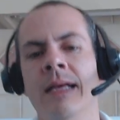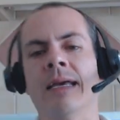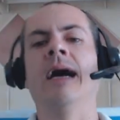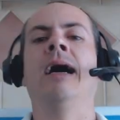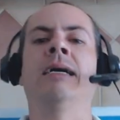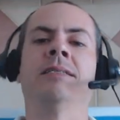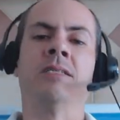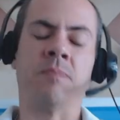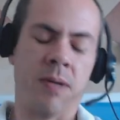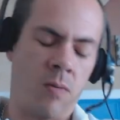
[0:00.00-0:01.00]
Guys,
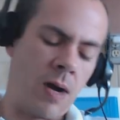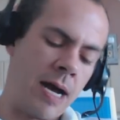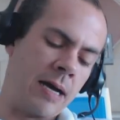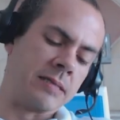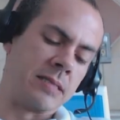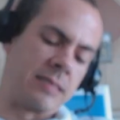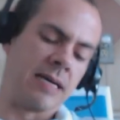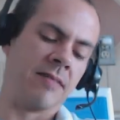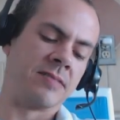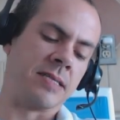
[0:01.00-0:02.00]
it's been a while since
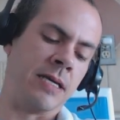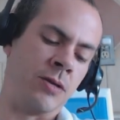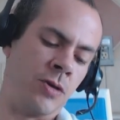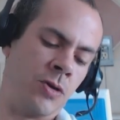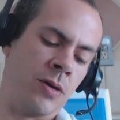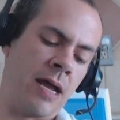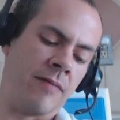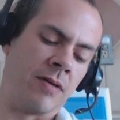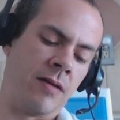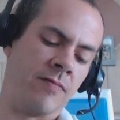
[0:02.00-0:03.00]
I've seen you and
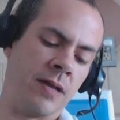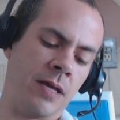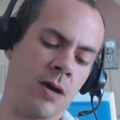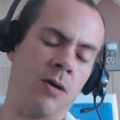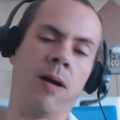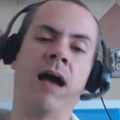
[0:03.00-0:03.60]
I've done a video.